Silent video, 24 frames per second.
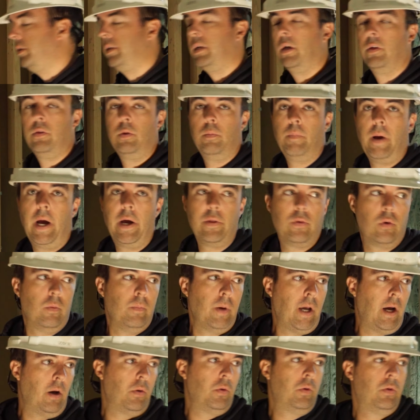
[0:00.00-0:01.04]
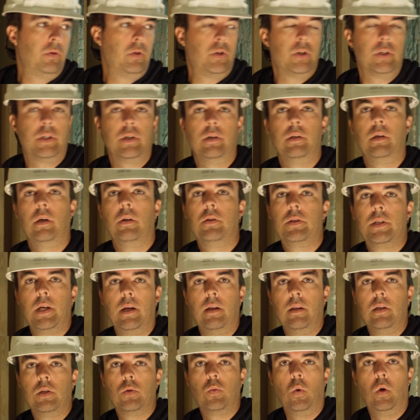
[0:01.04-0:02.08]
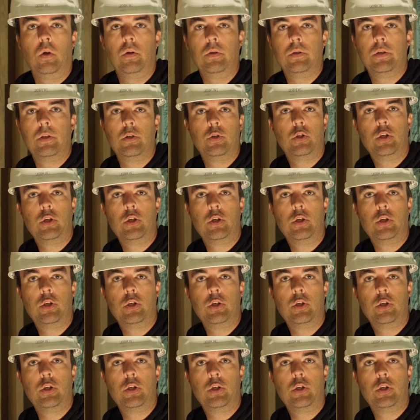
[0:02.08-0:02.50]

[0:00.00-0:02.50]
the other bathroom now, just on the other side of this wall is the